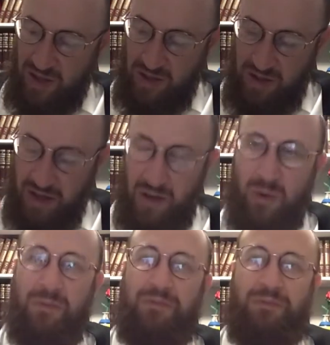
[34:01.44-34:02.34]
to continue
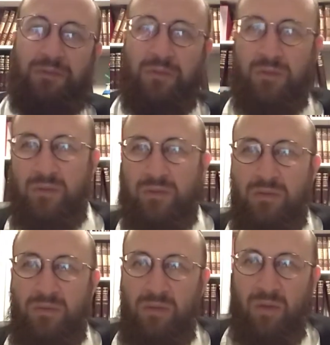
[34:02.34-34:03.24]

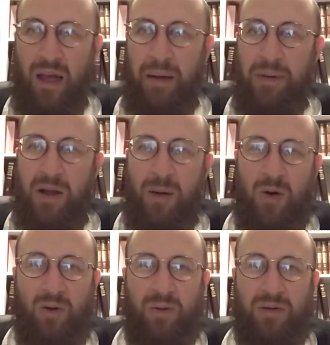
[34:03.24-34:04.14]
and become a whole